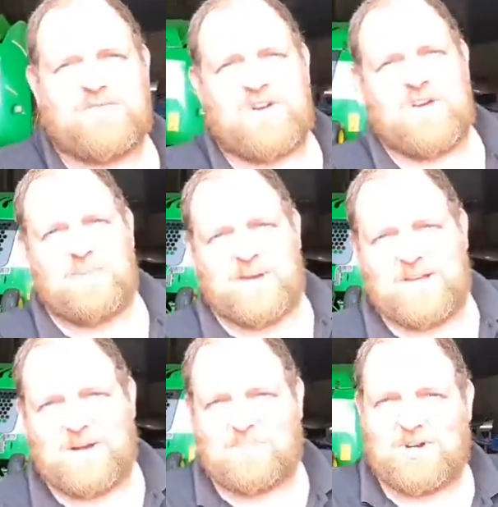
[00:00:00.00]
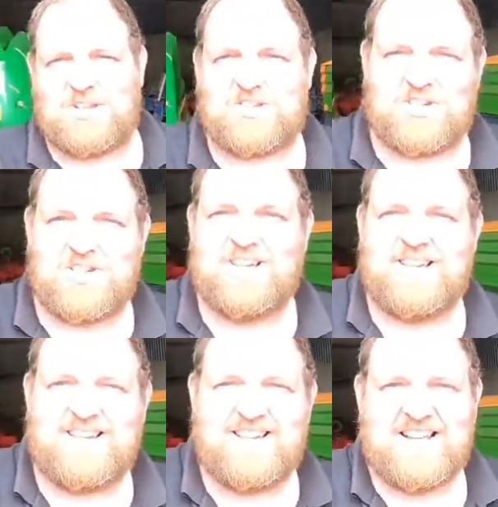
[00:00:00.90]
our hair making operation.
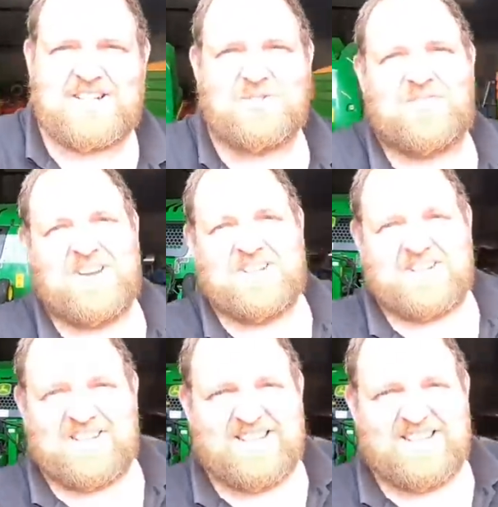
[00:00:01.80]
Let's go find it.